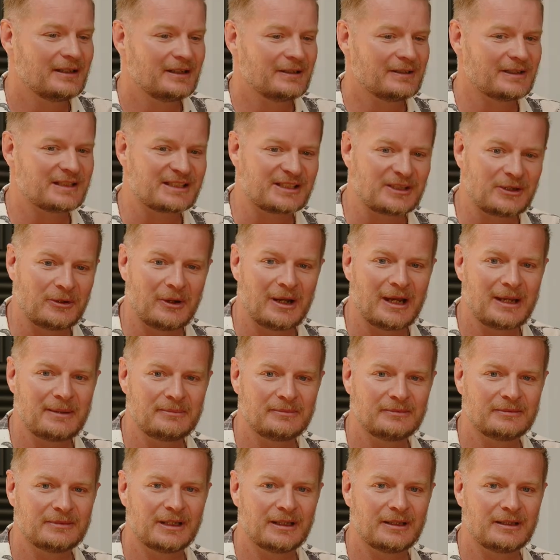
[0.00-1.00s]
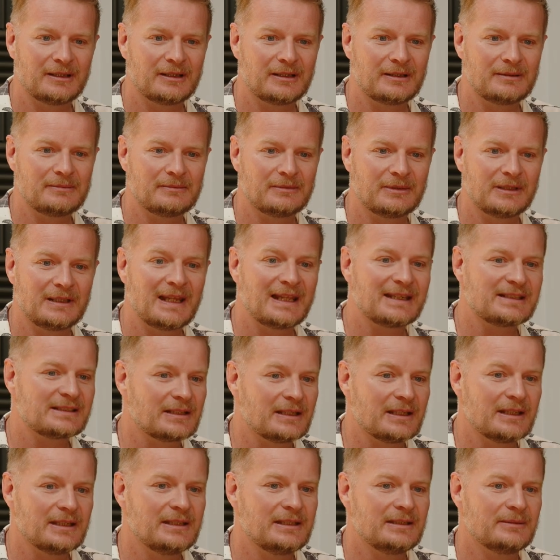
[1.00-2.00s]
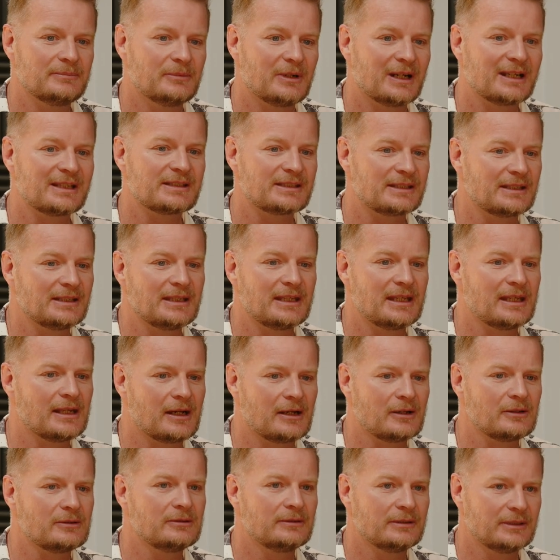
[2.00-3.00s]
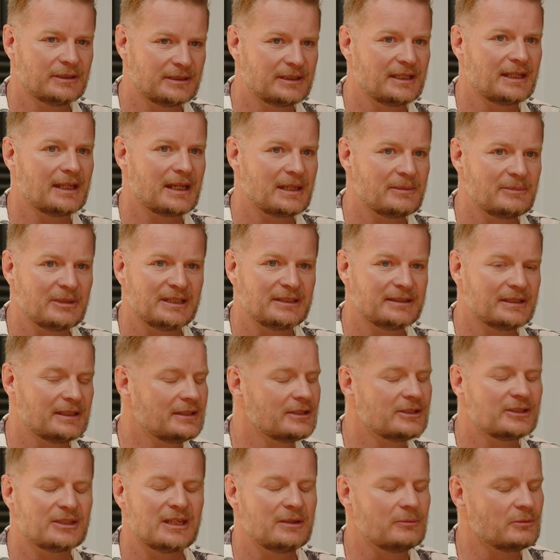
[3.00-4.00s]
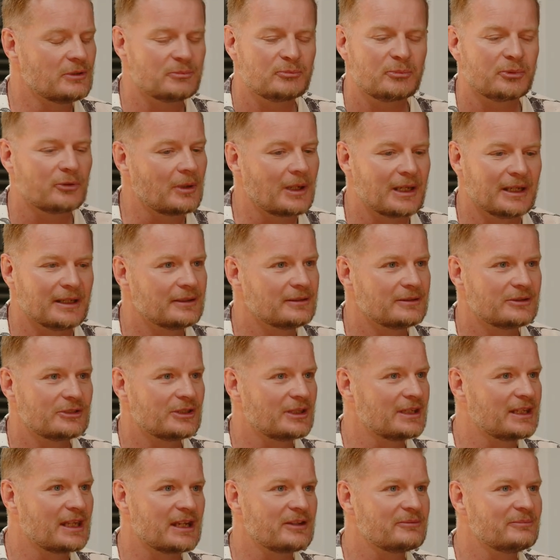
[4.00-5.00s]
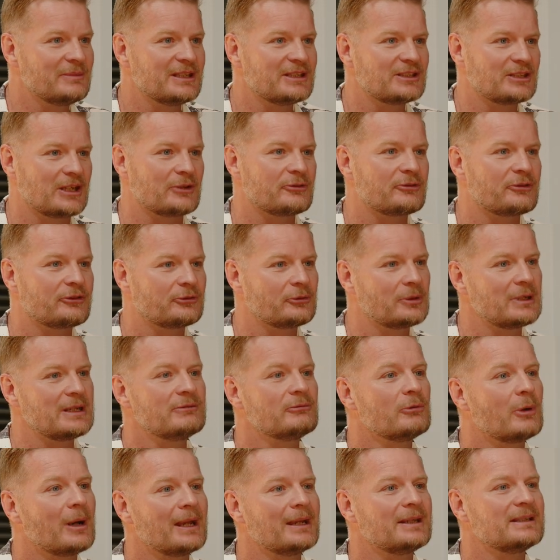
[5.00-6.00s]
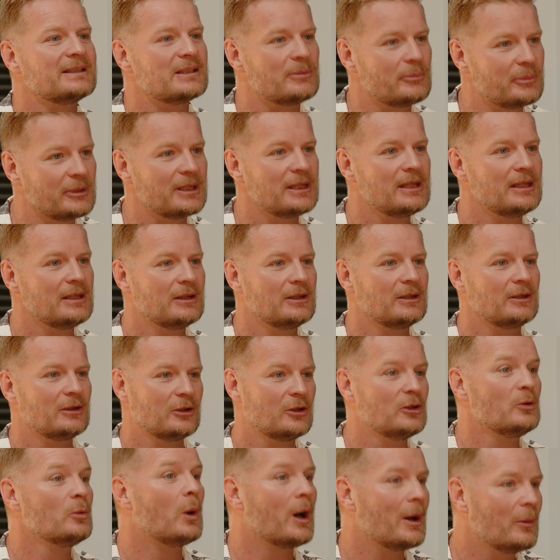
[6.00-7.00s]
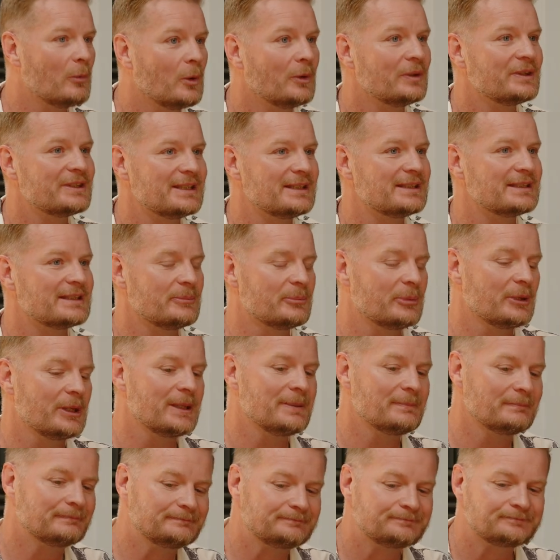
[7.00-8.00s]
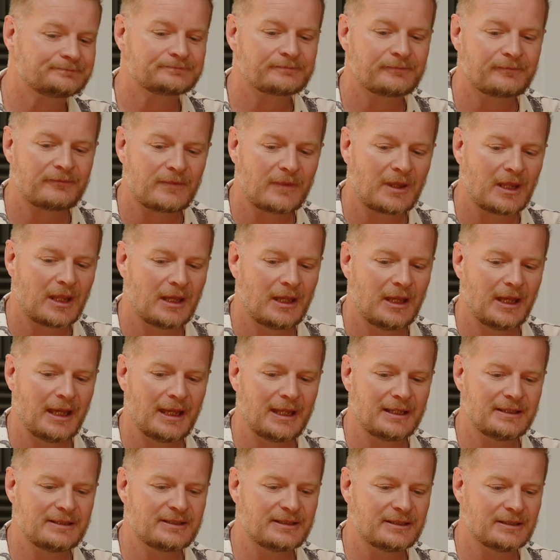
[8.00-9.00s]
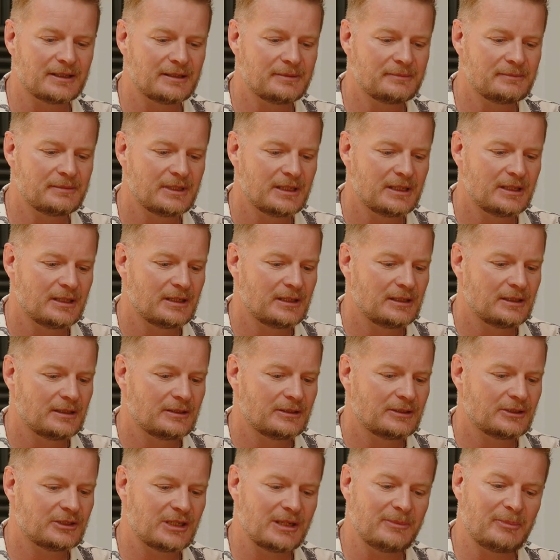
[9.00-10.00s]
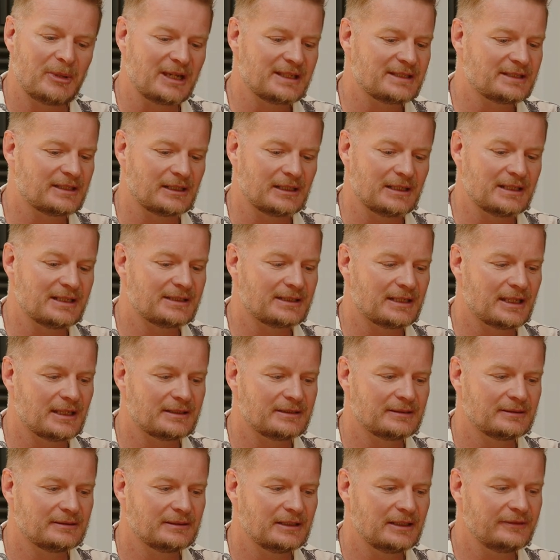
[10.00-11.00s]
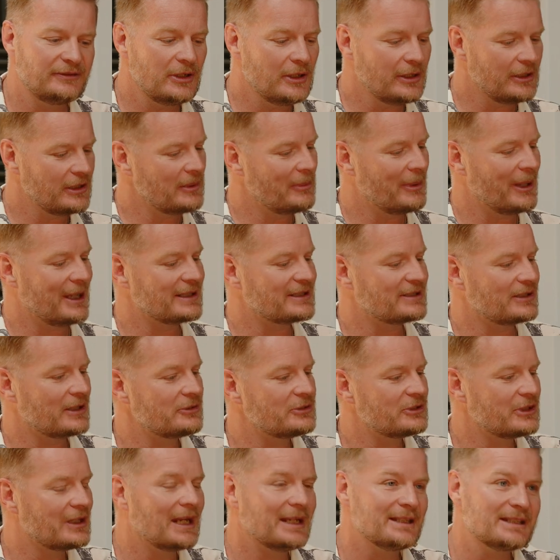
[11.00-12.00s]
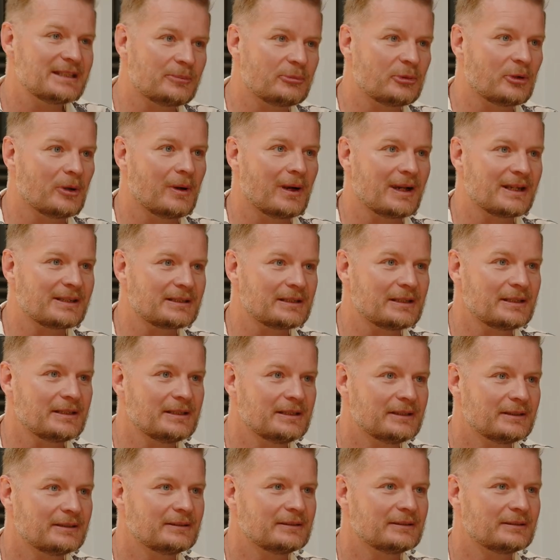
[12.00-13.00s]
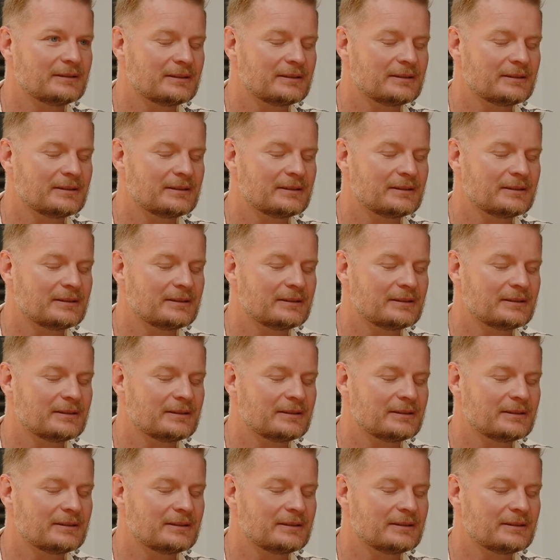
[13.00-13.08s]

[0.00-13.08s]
At the time, Leslie, my CEO at DABD, she was brilliant. She gave me such free rein to be who I wanted to be. And she basically said, have you heard about social enterprise, Lee?